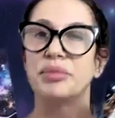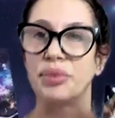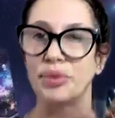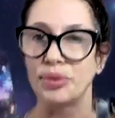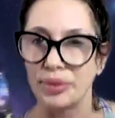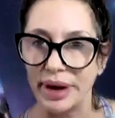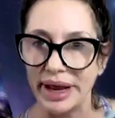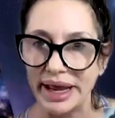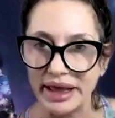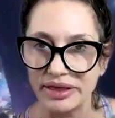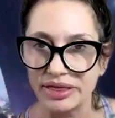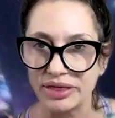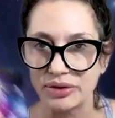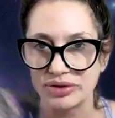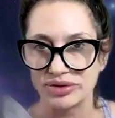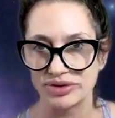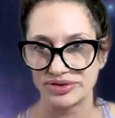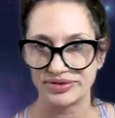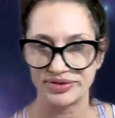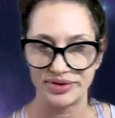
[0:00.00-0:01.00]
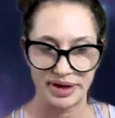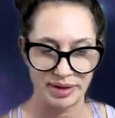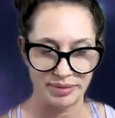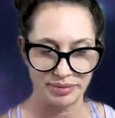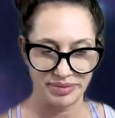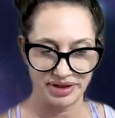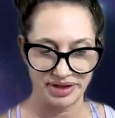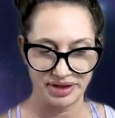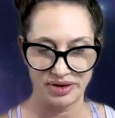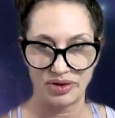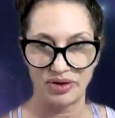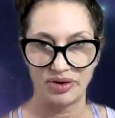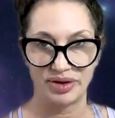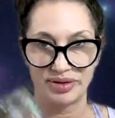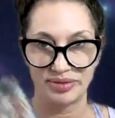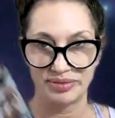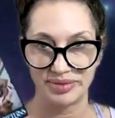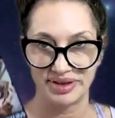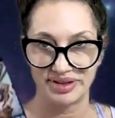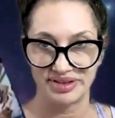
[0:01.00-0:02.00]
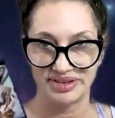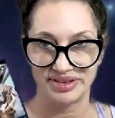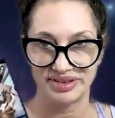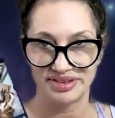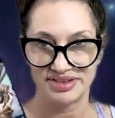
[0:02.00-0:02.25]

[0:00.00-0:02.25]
break those family karma?